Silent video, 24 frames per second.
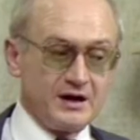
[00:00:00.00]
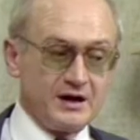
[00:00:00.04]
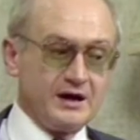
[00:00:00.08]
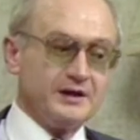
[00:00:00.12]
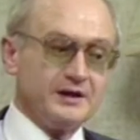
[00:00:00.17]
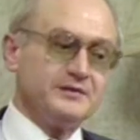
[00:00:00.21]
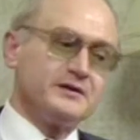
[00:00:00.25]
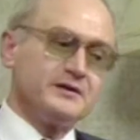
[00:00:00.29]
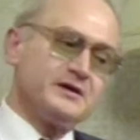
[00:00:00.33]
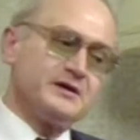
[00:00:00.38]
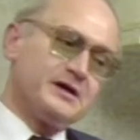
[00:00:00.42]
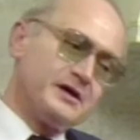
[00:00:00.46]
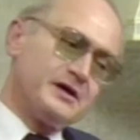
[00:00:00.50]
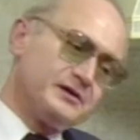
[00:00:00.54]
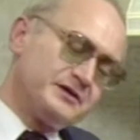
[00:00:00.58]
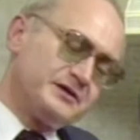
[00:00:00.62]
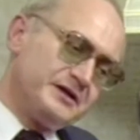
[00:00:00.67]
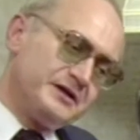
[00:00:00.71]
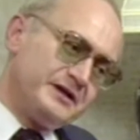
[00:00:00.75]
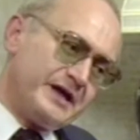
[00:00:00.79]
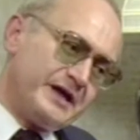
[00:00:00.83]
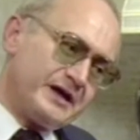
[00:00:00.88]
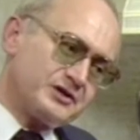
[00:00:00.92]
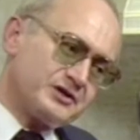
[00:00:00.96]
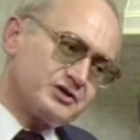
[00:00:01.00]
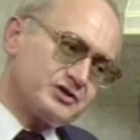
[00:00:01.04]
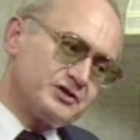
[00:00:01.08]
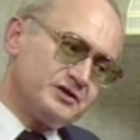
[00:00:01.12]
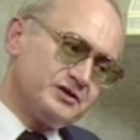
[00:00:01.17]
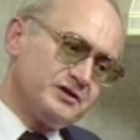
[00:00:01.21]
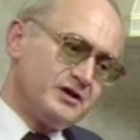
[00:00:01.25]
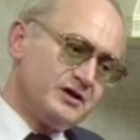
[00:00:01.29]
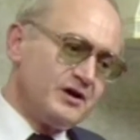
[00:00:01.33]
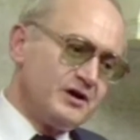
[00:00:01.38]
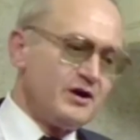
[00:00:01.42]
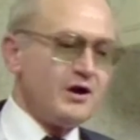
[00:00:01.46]
either killed in
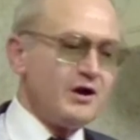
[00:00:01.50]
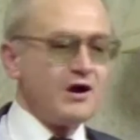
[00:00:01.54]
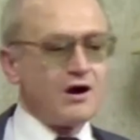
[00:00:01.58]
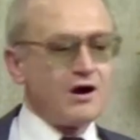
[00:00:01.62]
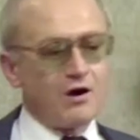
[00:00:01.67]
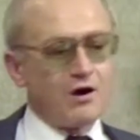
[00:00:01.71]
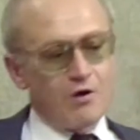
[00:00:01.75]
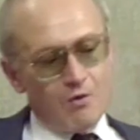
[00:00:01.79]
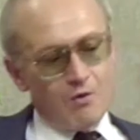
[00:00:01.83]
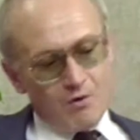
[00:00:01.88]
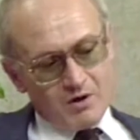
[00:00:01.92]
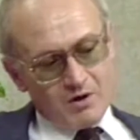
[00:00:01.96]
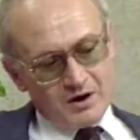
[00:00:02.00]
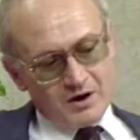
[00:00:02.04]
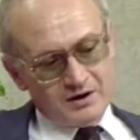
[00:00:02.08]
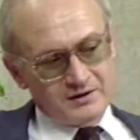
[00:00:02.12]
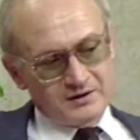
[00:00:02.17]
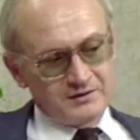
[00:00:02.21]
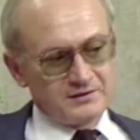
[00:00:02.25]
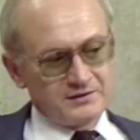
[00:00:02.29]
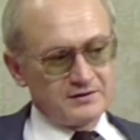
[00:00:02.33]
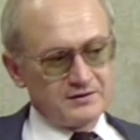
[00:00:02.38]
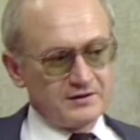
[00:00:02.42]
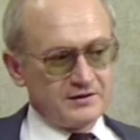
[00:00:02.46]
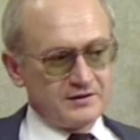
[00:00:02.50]
action or,